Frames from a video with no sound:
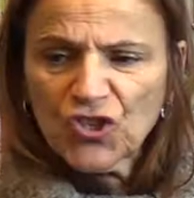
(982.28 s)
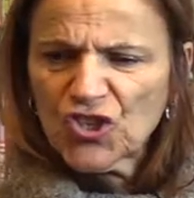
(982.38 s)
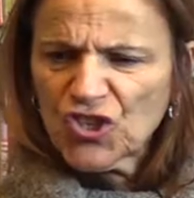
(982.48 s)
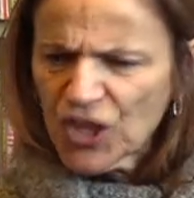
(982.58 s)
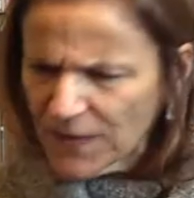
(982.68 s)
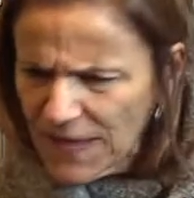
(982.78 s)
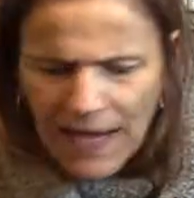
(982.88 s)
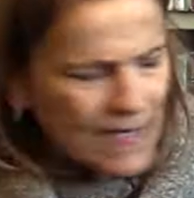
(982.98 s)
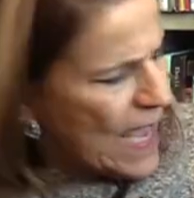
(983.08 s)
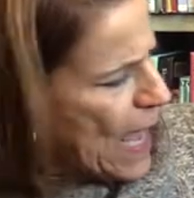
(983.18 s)
shut
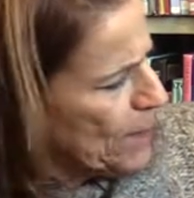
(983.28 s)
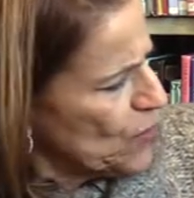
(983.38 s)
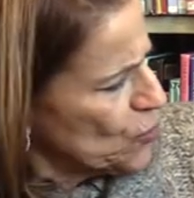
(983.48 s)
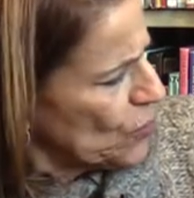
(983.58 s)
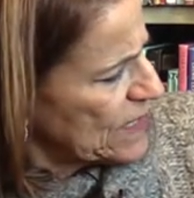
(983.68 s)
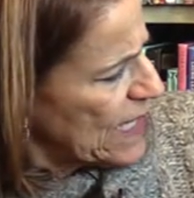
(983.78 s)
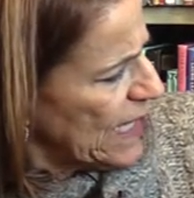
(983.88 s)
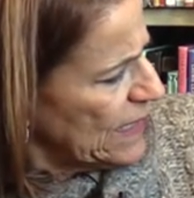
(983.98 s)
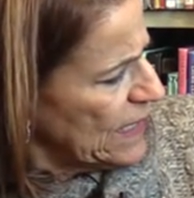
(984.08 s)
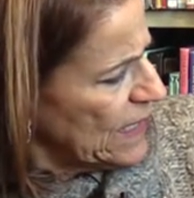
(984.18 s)
that cabin door
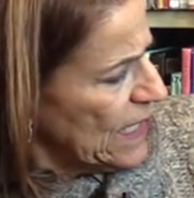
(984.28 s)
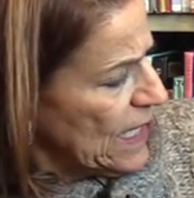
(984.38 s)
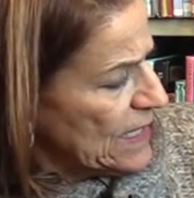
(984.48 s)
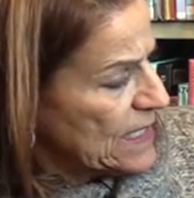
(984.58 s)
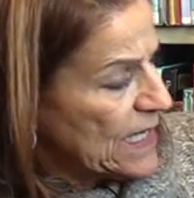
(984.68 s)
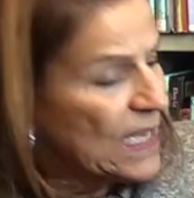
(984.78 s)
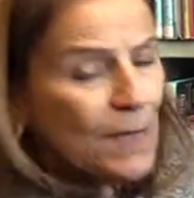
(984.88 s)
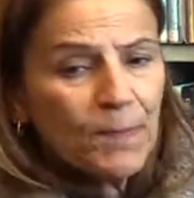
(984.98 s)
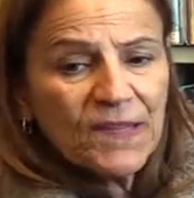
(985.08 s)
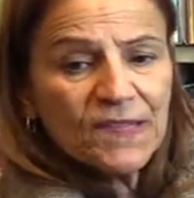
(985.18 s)
tightly to
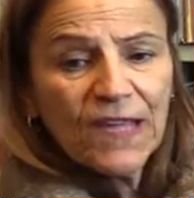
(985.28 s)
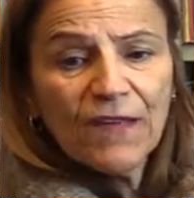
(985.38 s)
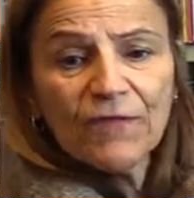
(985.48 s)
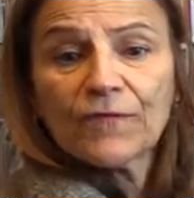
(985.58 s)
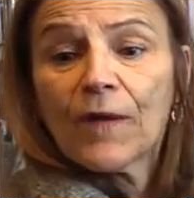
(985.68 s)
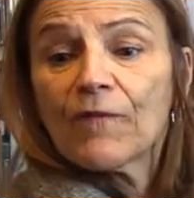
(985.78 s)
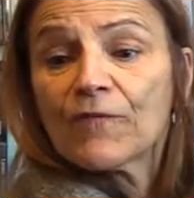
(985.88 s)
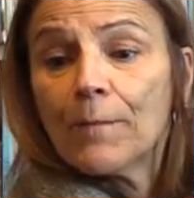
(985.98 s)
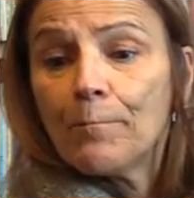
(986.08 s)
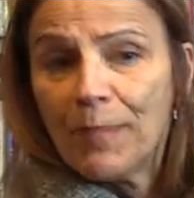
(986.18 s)
keep it safe
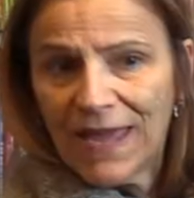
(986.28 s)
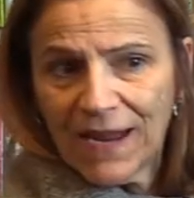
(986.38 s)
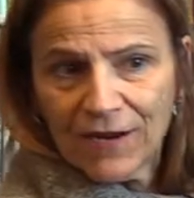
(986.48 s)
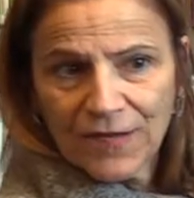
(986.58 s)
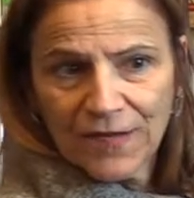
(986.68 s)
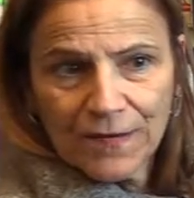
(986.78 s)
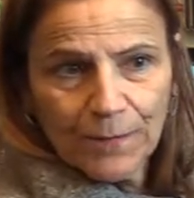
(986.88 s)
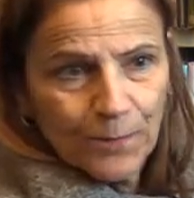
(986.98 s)
from bears.